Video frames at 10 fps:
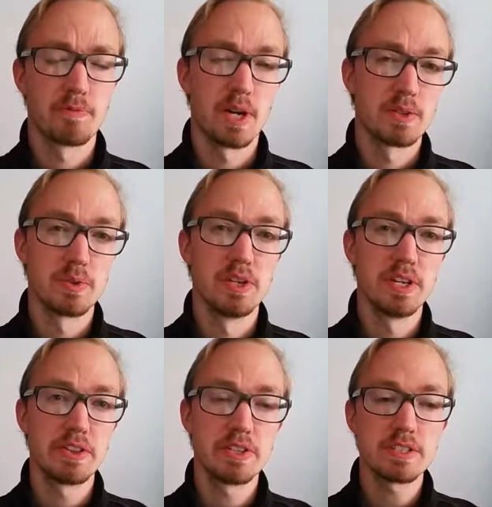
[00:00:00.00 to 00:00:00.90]
Why do you
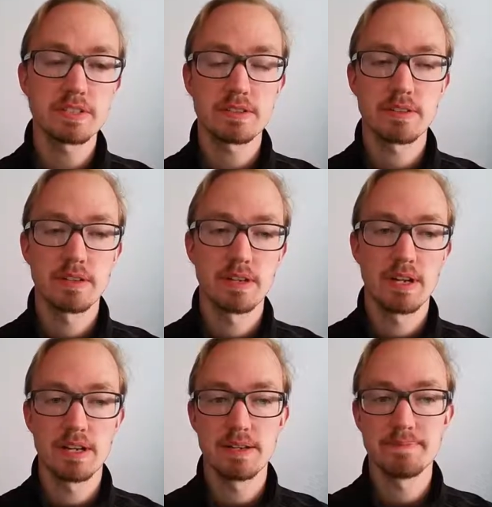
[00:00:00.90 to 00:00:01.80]
need this?
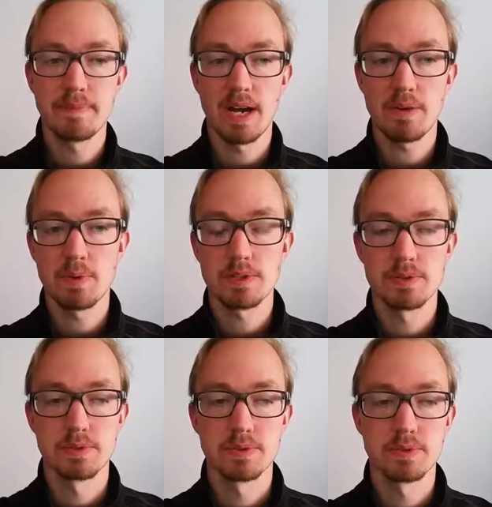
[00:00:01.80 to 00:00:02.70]
I
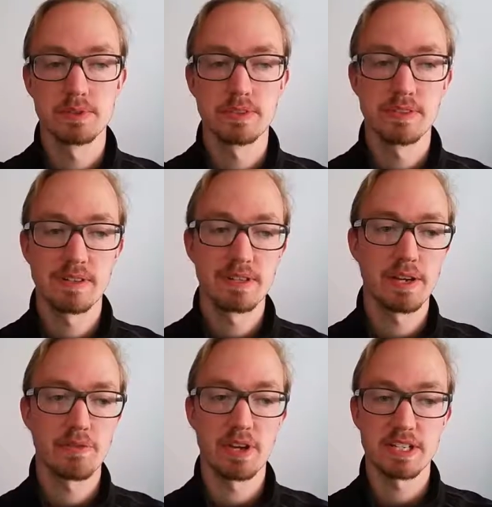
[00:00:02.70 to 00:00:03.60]
want to
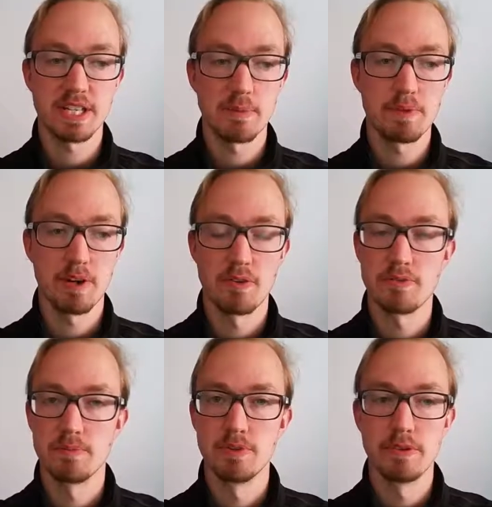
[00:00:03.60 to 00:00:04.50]
give the example
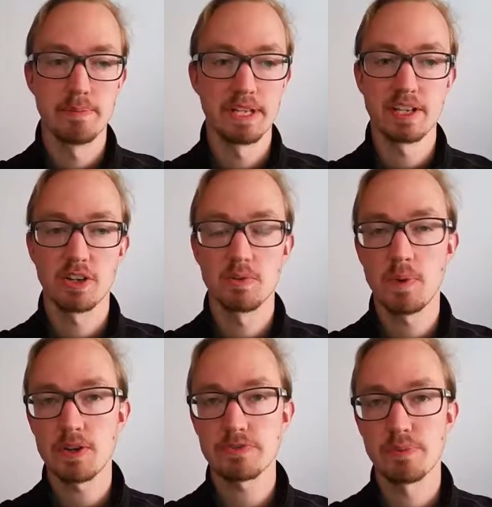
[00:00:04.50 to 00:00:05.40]
of the movie Pentagon
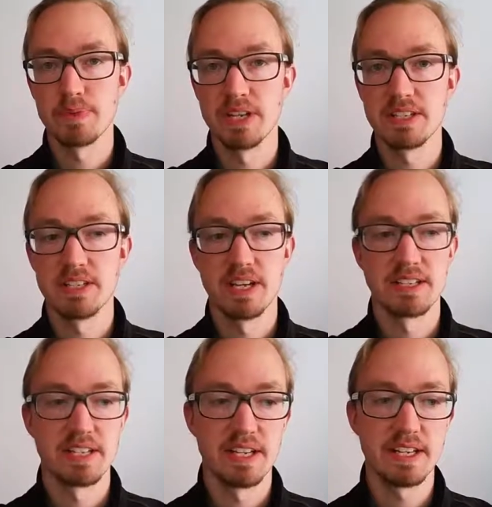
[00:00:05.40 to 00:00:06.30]
Wars from
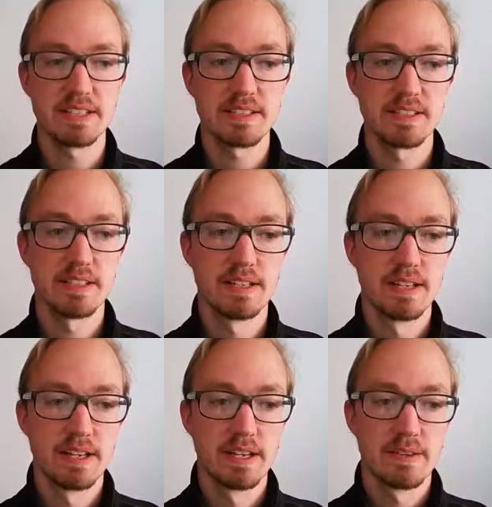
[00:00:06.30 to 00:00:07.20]
1998,
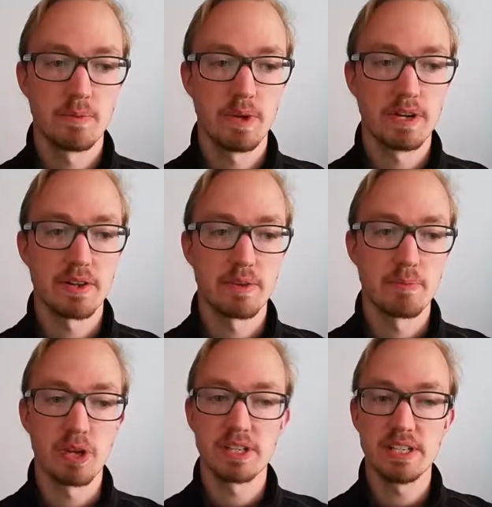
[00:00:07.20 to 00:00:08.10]
where the
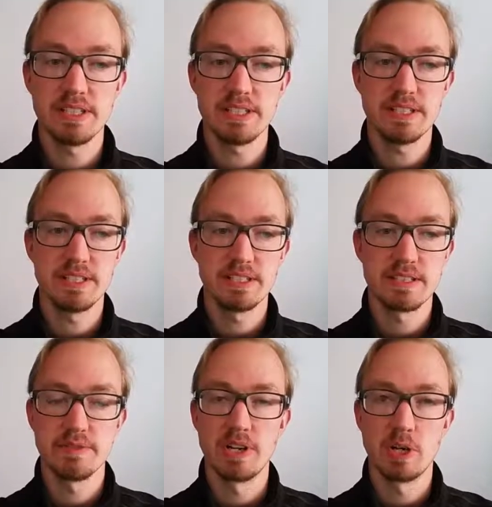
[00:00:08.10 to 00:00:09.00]
Bradley
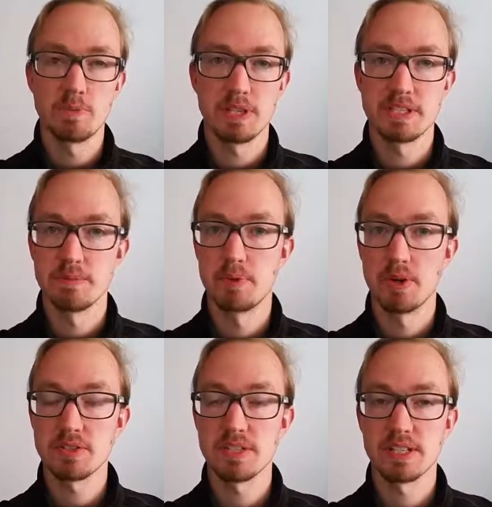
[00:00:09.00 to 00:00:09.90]
is developed as a
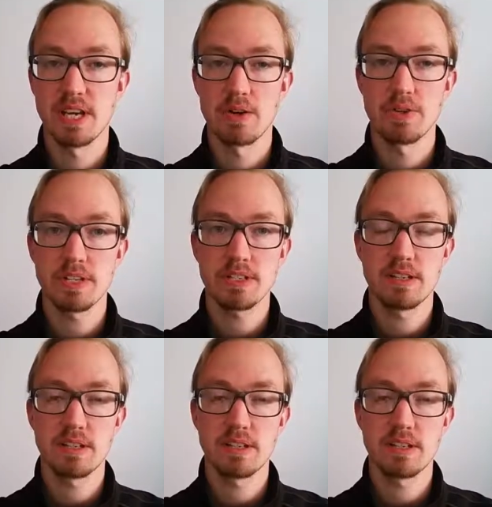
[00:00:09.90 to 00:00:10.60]
personal carrier,